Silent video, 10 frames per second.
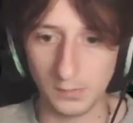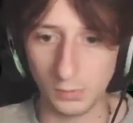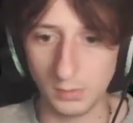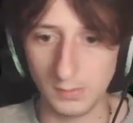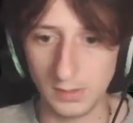You
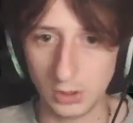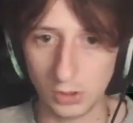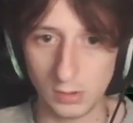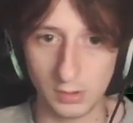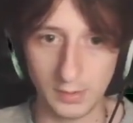want to make
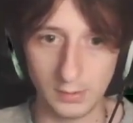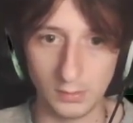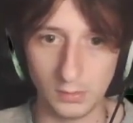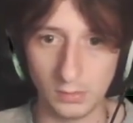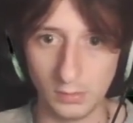sure that
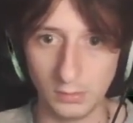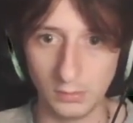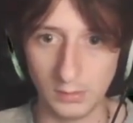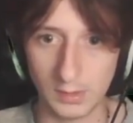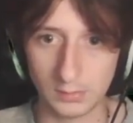your
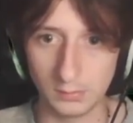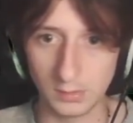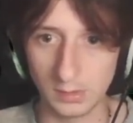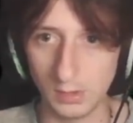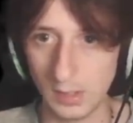nest group
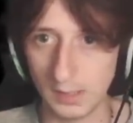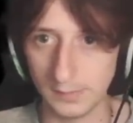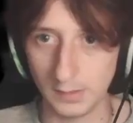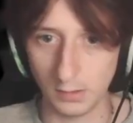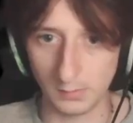does not
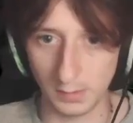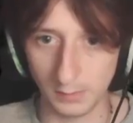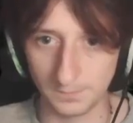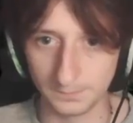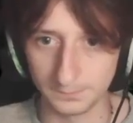have their combat on.